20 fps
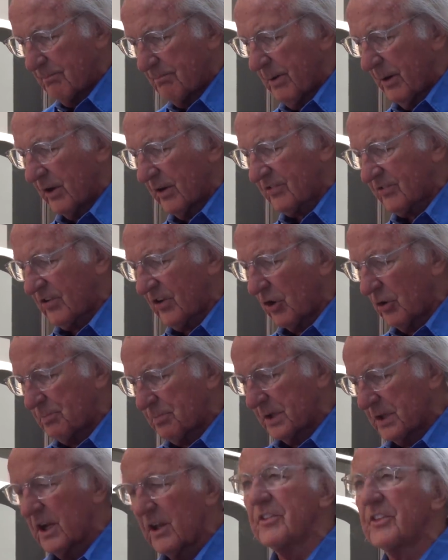bursts
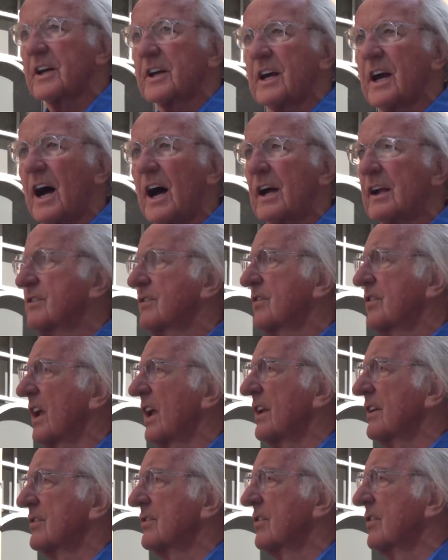open and the guard
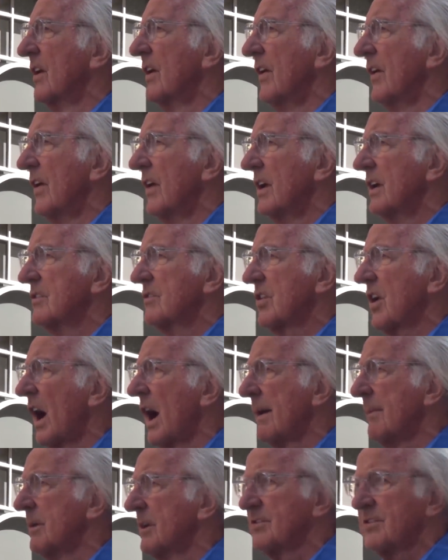says,
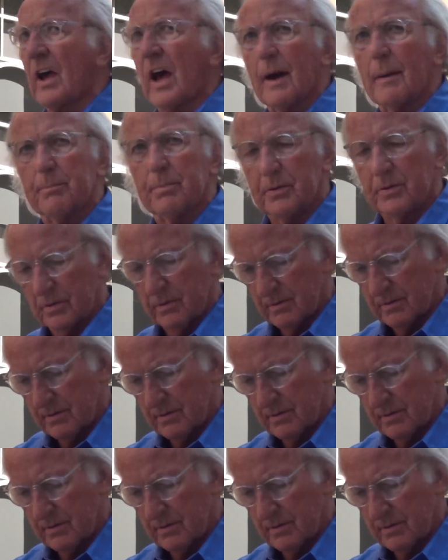"Time is up."